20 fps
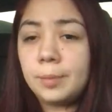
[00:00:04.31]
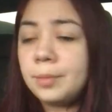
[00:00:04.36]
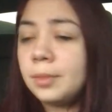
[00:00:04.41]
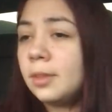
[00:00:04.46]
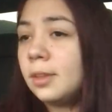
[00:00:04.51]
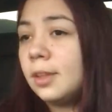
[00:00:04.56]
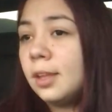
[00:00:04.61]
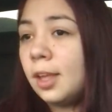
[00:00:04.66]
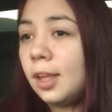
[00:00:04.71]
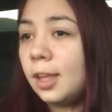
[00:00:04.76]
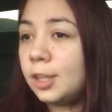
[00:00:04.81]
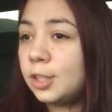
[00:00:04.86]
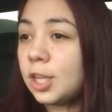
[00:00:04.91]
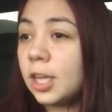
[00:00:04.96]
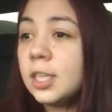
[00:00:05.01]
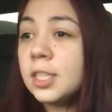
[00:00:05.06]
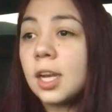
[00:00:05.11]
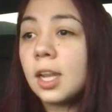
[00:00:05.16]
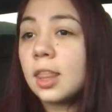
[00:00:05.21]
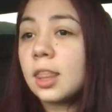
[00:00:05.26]
So
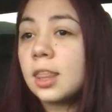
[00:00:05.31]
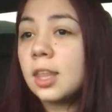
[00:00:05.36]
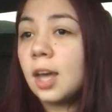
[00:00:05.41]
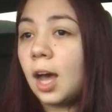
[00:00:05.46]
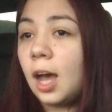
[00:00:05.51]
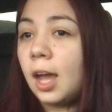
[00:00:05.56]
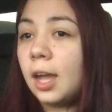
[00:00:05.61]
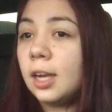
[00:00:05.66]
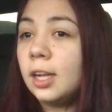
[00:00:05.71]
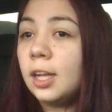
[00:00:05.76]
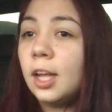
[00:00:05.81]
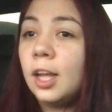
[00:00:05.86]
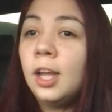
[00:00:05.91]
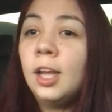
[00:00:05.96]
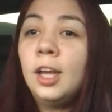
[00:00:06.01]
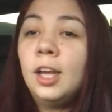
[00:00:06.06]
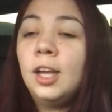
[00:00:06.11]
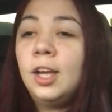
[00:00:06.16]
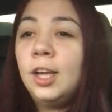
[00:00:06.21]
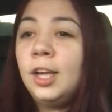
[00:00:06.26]
I had a thought.
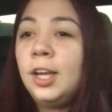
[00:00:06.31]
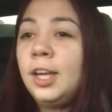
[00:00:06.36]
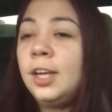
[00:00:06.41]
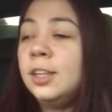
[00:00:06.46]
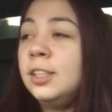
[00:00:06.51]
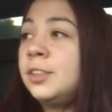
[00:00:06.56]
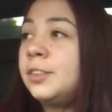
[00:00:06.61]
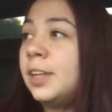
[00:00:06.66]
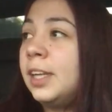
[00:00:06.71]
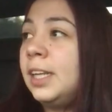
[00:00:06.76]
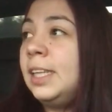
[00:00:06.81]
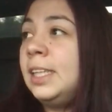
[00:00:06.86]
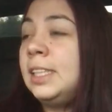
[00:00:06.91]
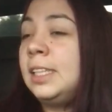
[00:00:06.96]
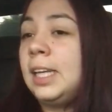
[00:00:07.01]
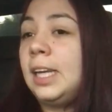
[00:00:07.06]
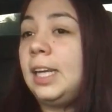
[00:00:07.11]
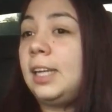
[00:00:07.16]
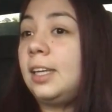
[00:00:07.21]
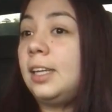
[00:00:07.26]
You know what's funny
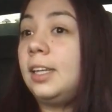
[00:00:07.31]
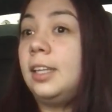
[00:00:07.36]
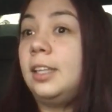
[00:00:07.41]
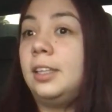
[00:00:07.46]
is like,